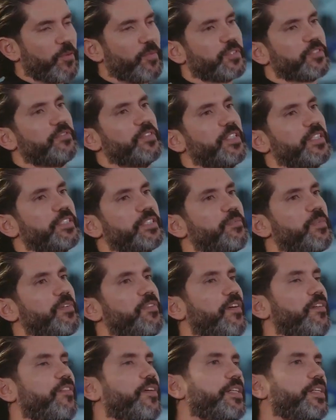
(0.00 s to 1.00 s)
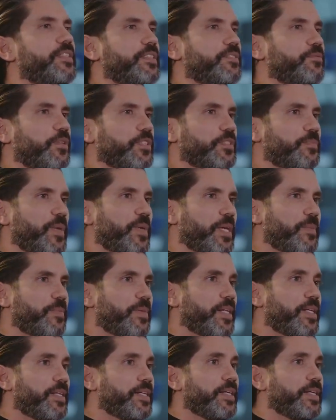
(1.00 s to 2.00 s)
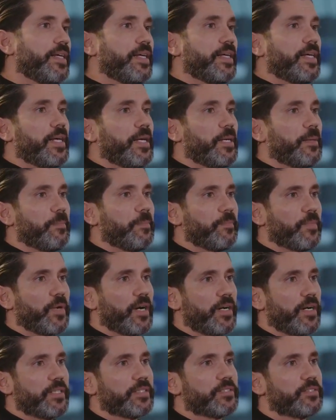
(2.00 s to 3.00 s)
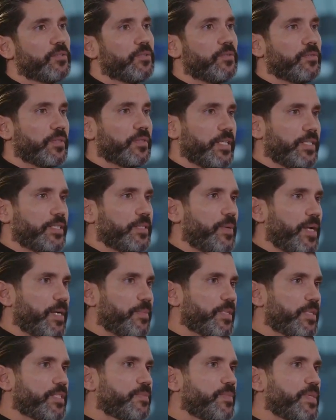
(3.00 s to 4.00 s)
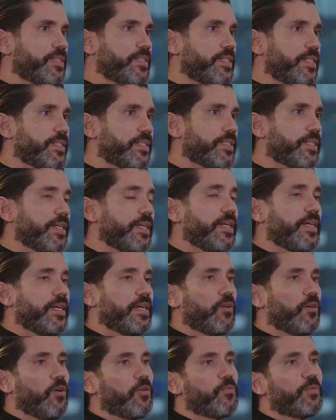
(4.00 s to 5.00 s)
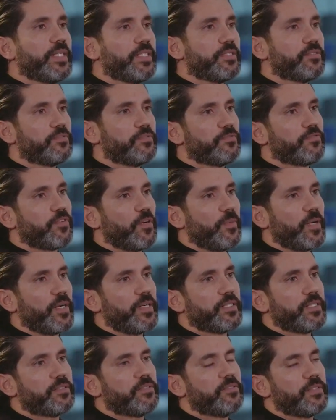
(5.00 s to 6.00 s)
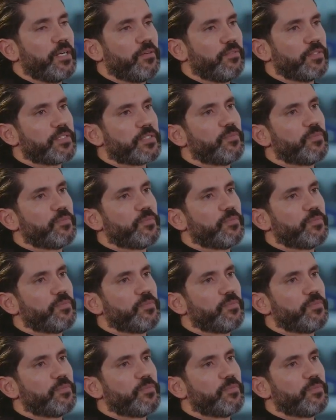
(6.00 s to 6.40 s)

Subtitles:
of the S&P 500 was PayPal, RS2. In the payments business, all we need from RS2 now is